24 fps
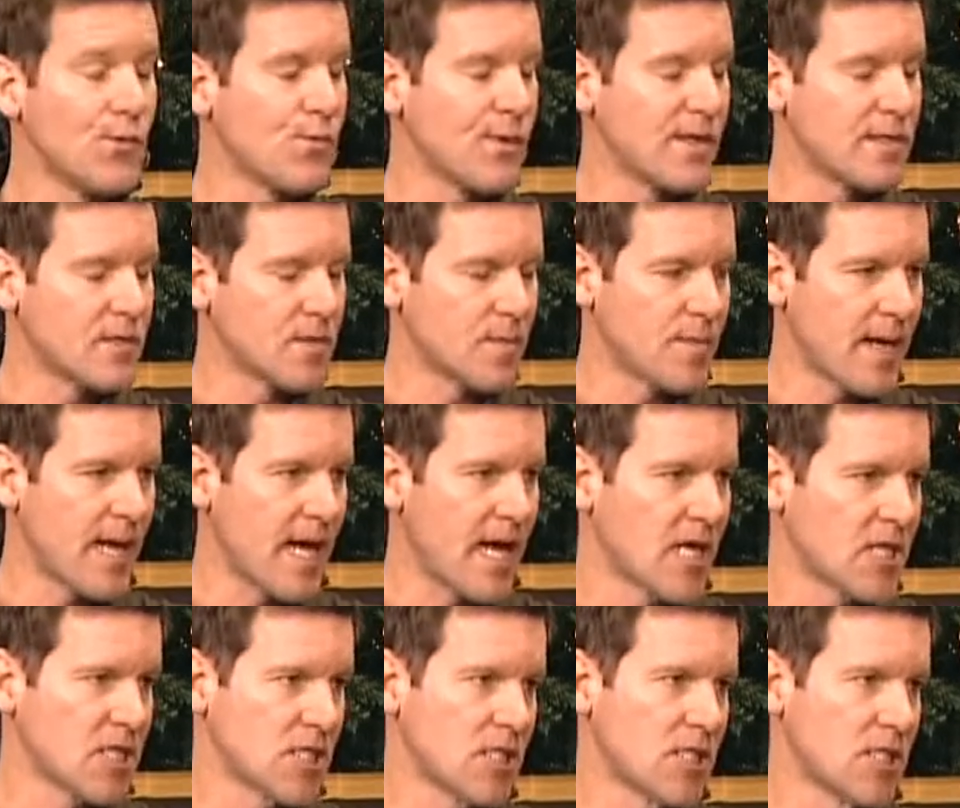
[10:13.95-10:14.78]
winter
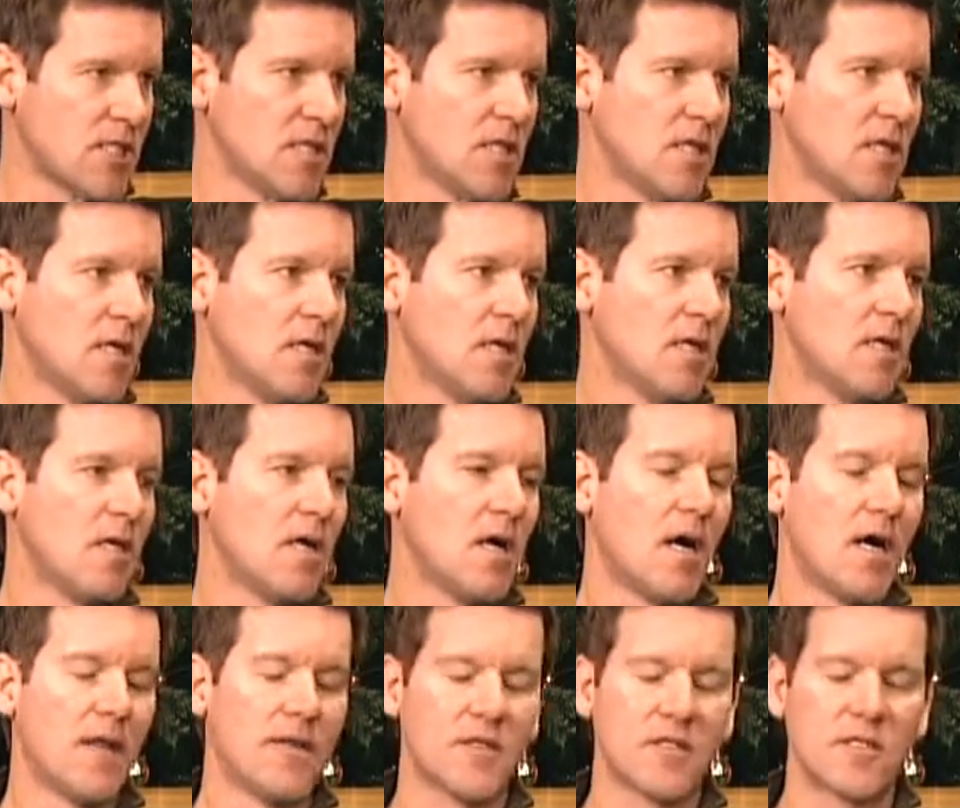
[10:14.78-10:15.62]
passion,
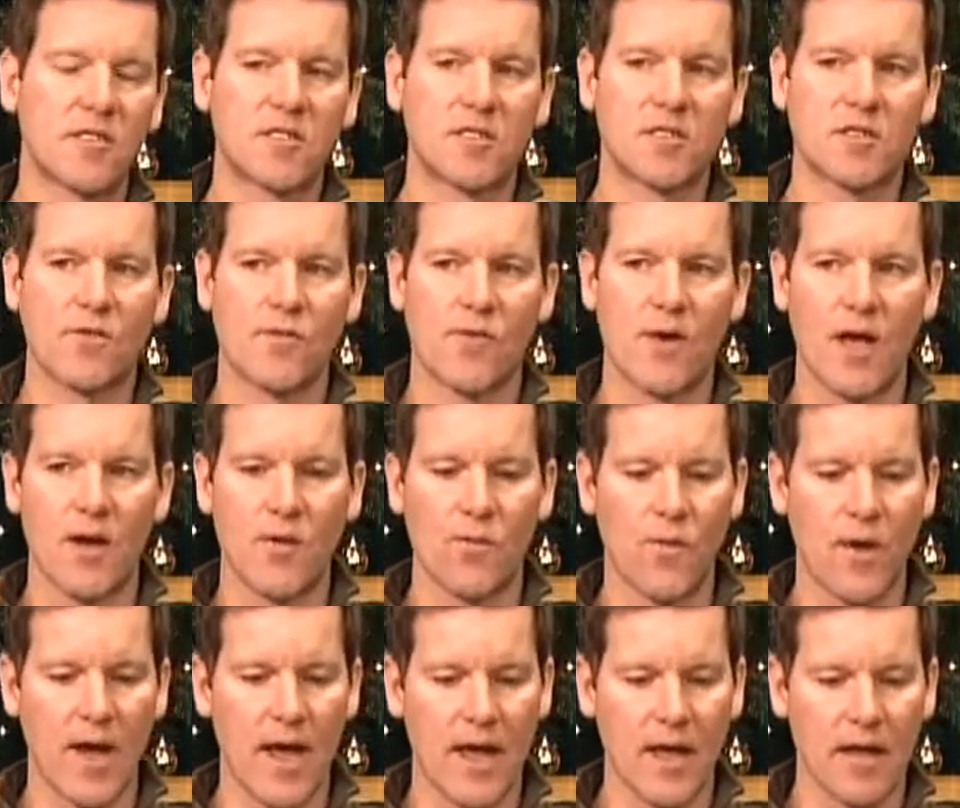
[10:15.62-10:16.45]
uh, this is a great
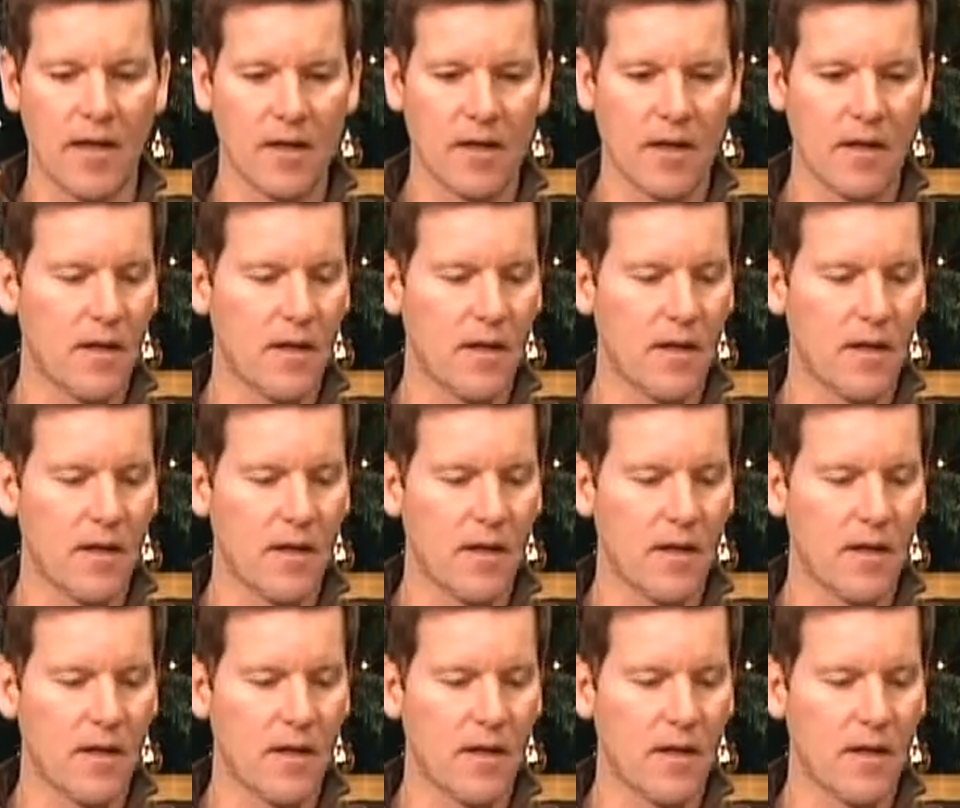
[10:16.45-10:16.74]
way. You got to